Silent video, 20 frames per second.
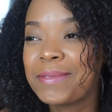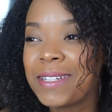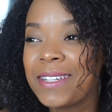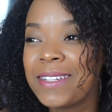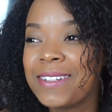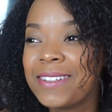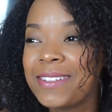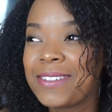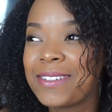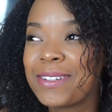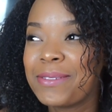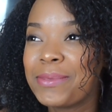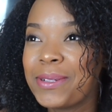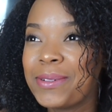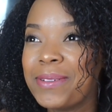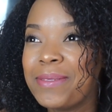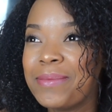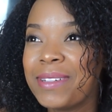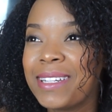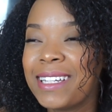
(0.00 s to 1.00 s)
my inner
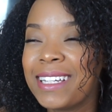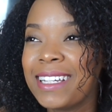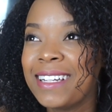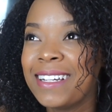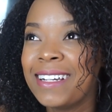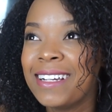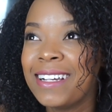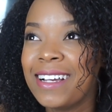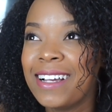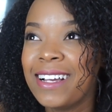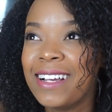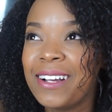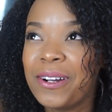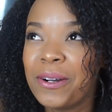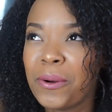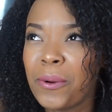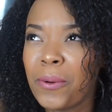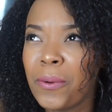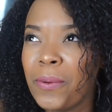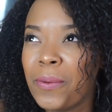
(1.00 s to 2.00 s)
stripper would be,
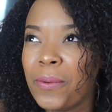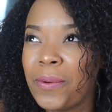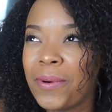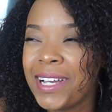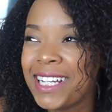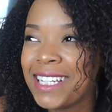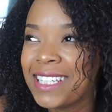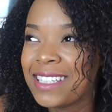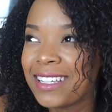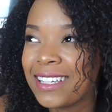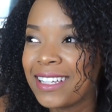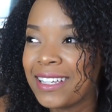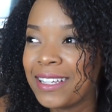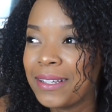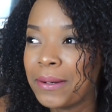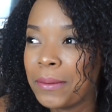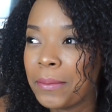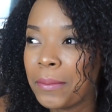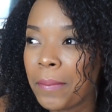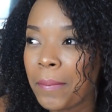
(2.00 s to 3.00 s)
ooh, what is it?